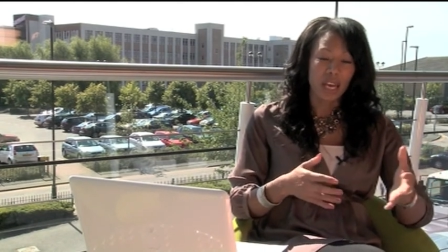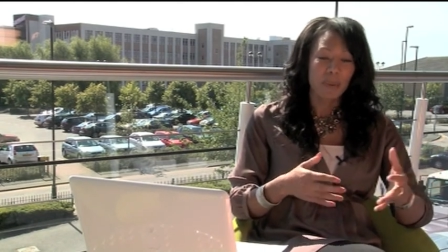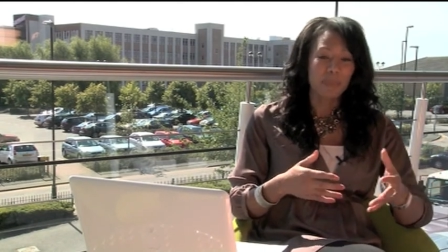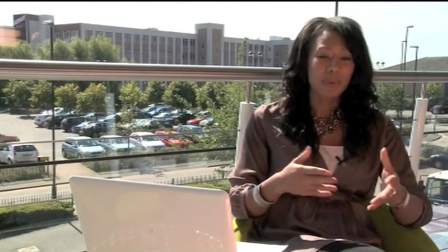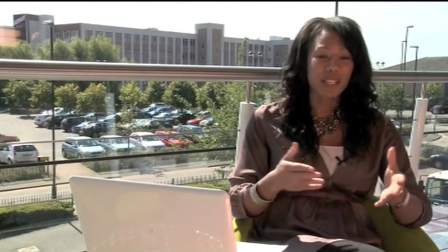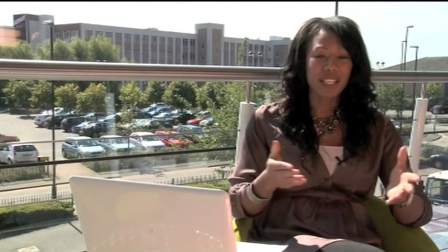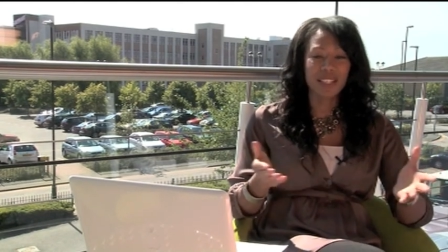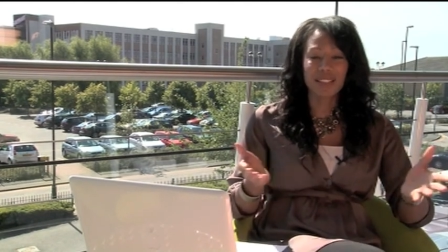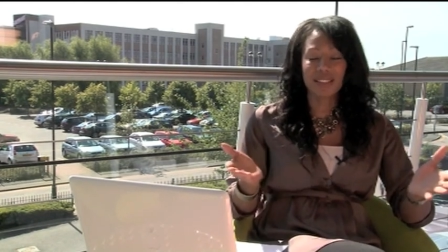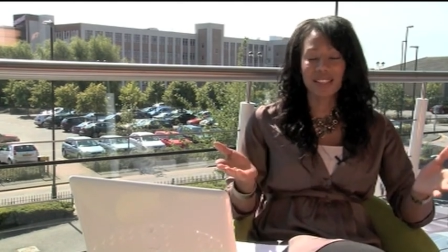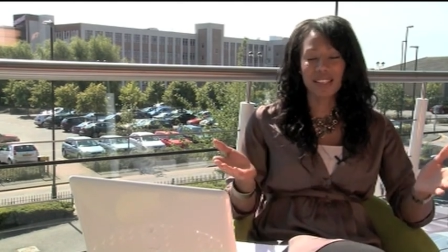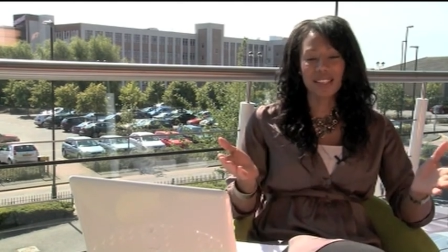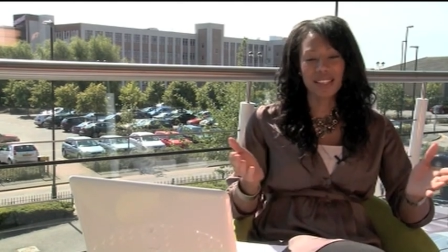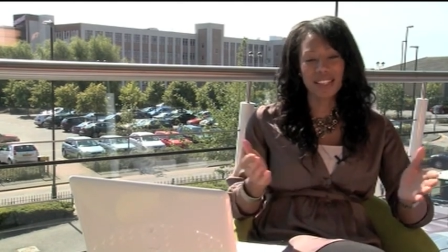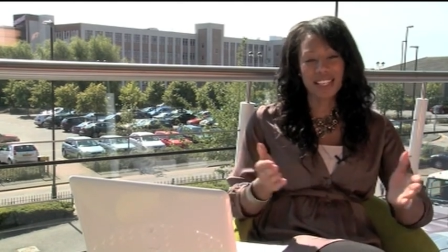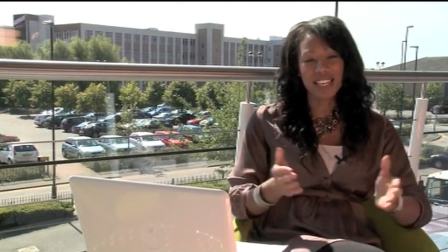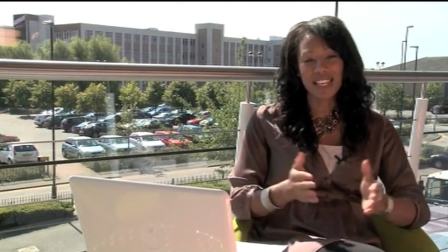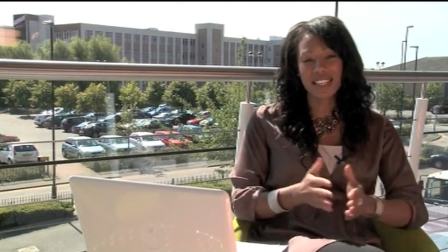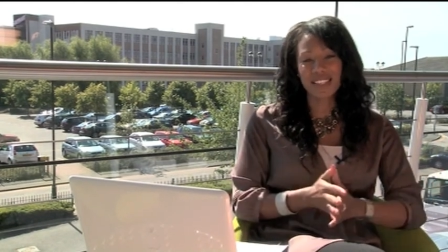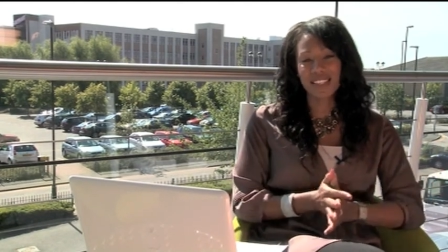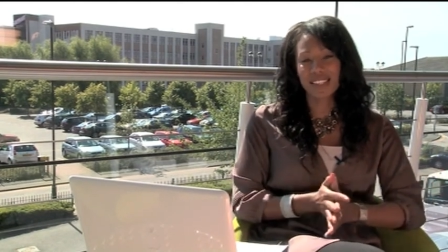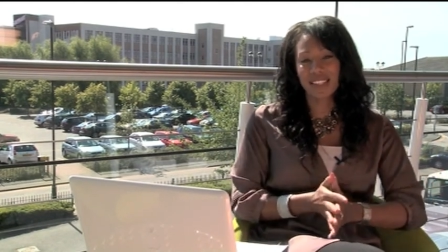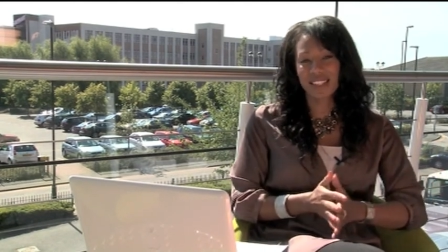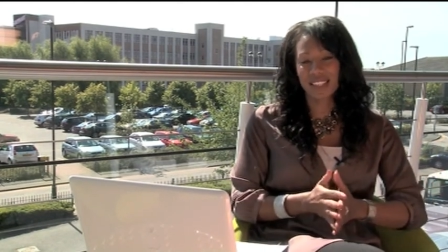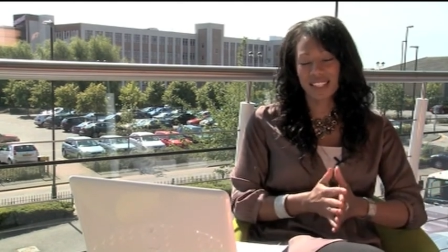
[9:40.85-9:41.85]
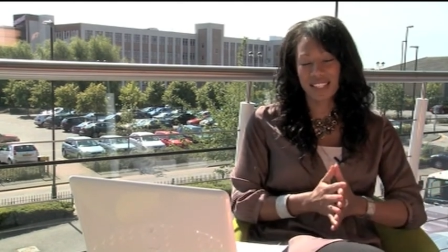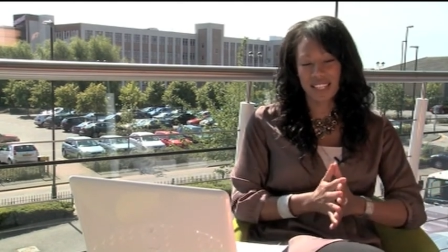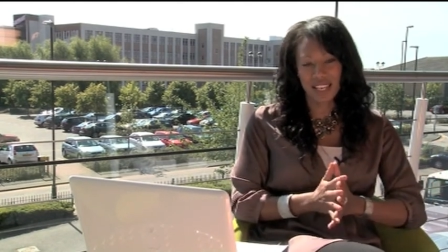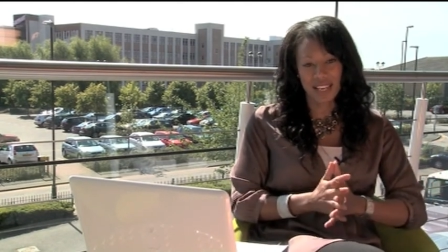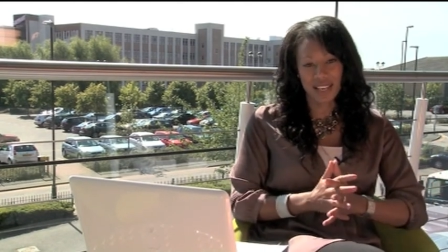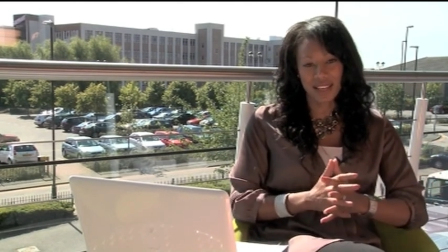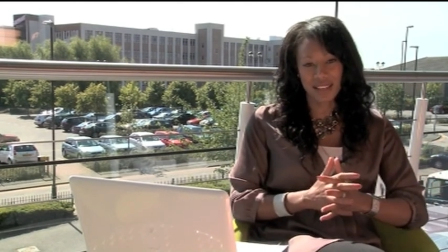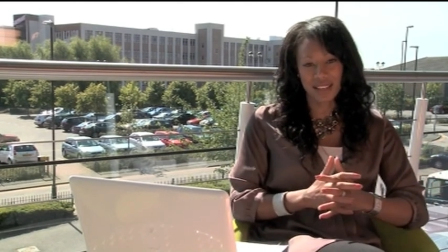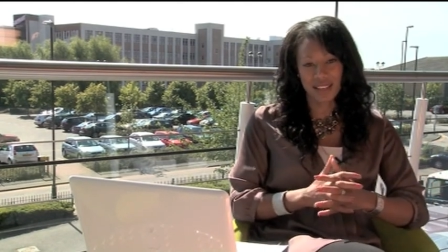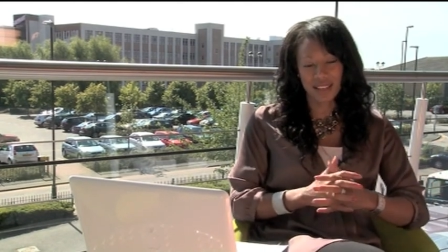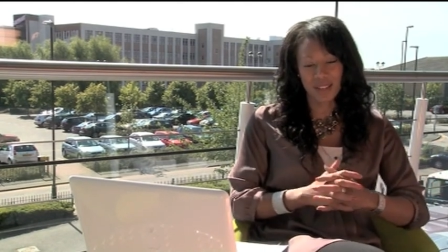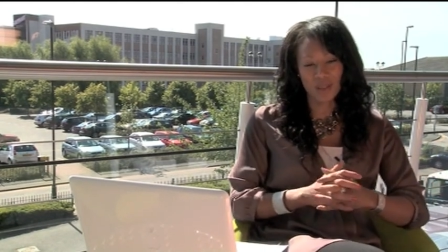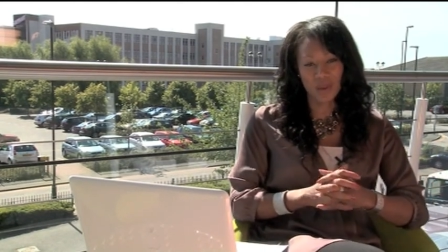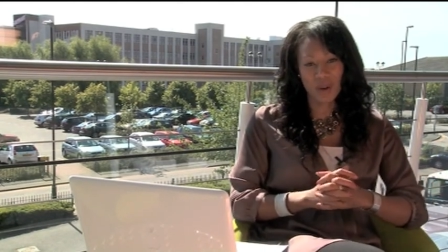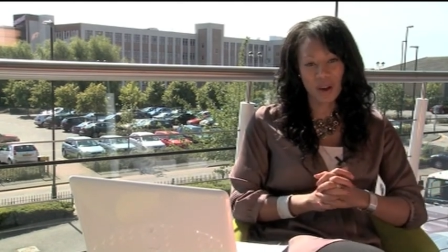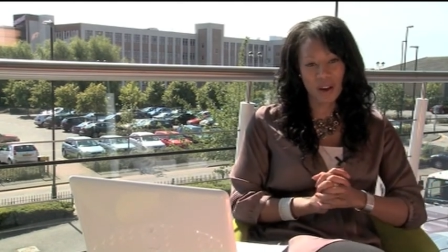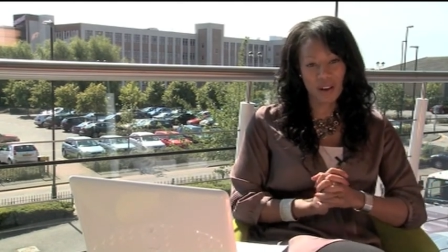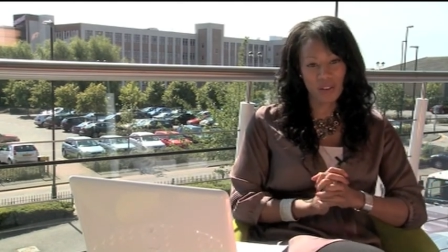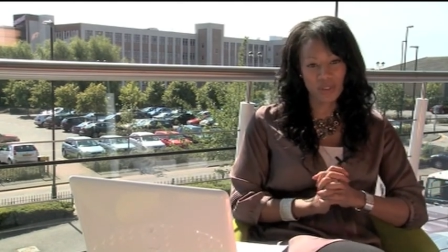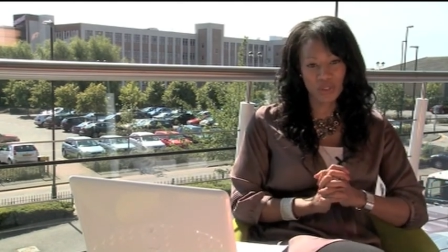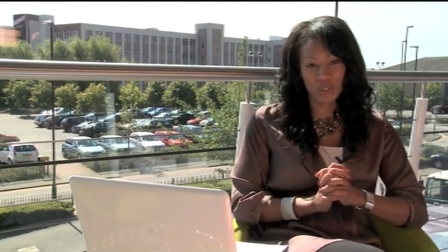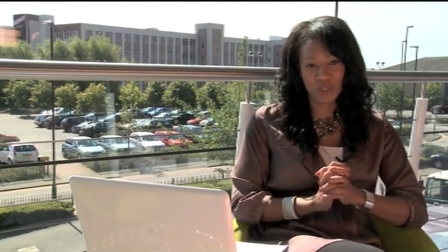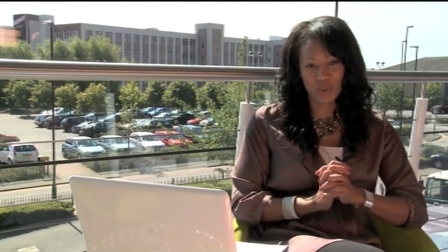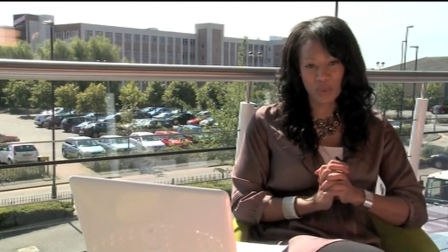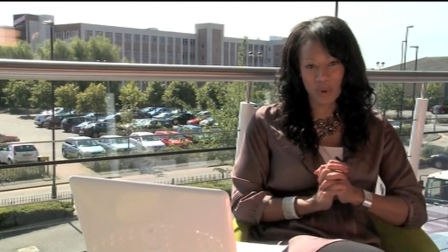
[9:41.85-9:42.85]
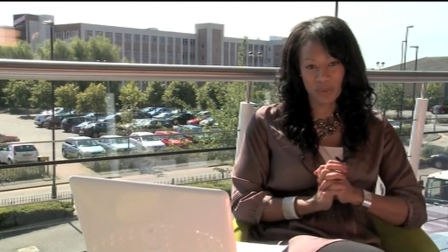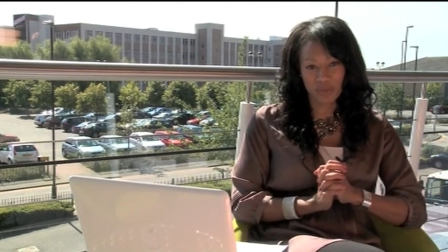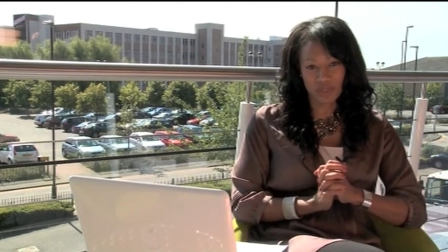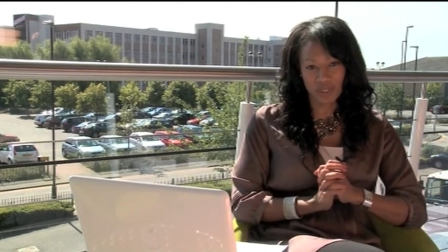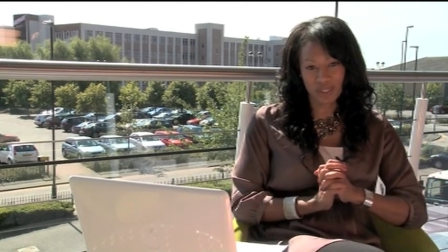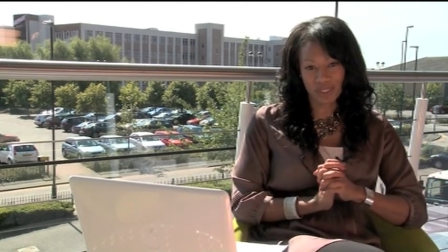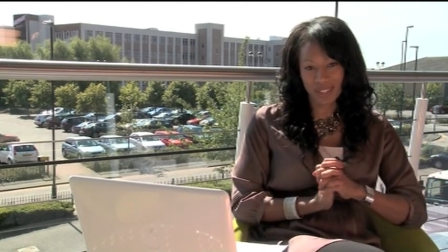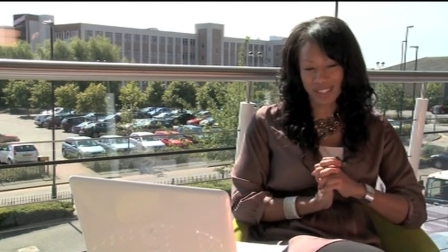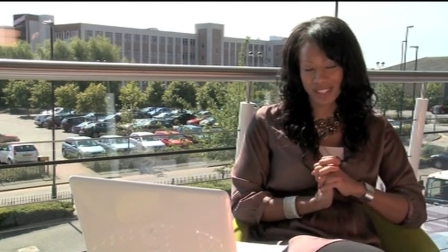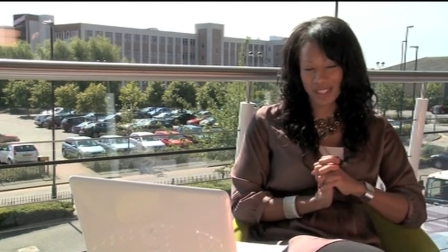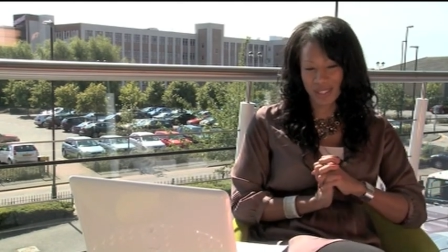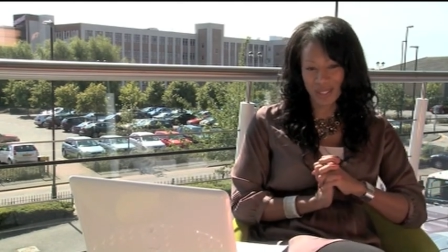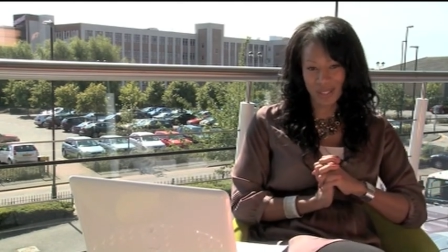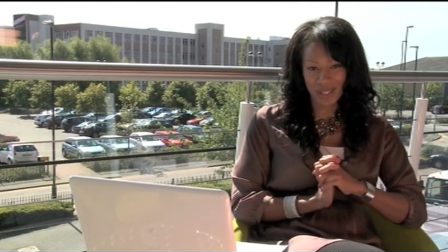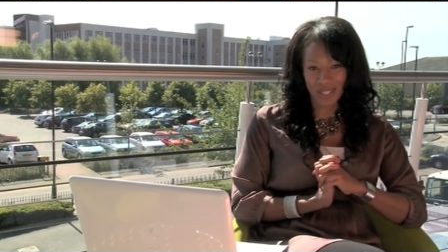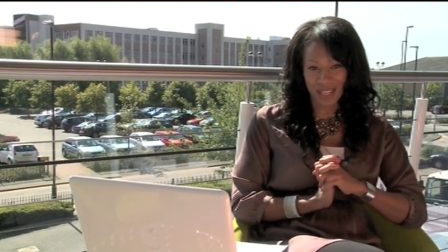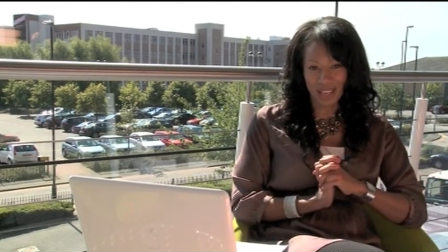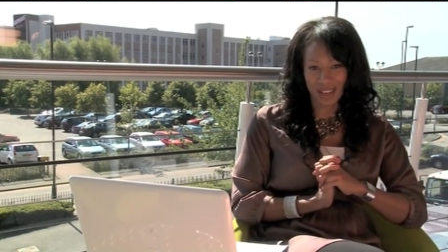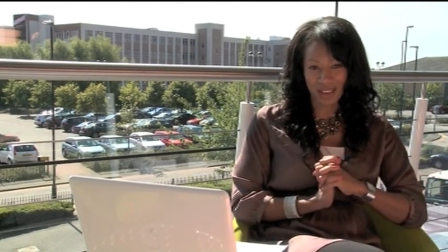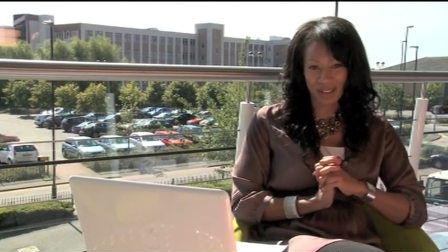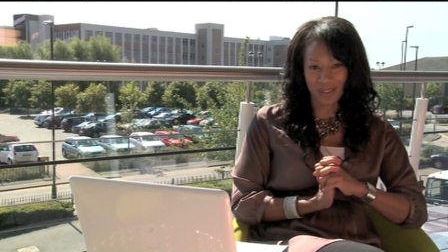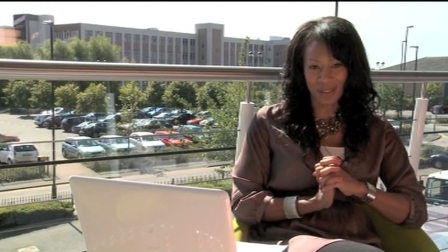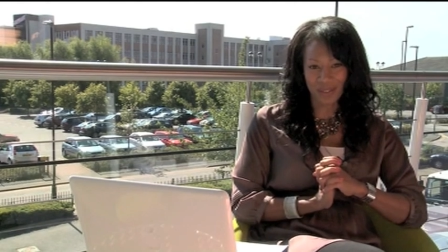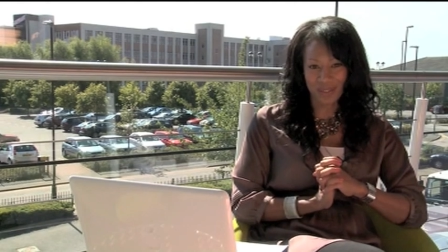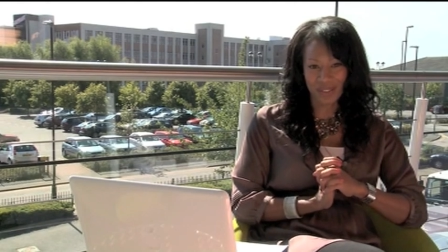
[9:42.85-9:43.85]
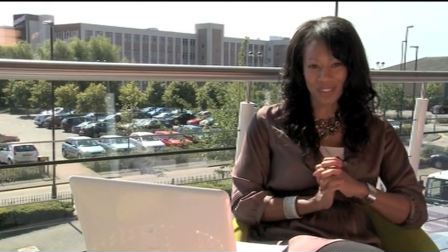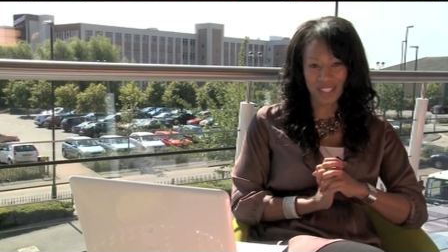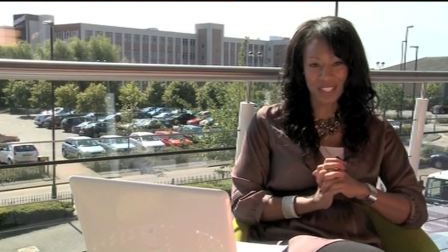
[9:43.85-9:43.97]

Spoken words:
Because at the end of the day, you can't do everything yourself.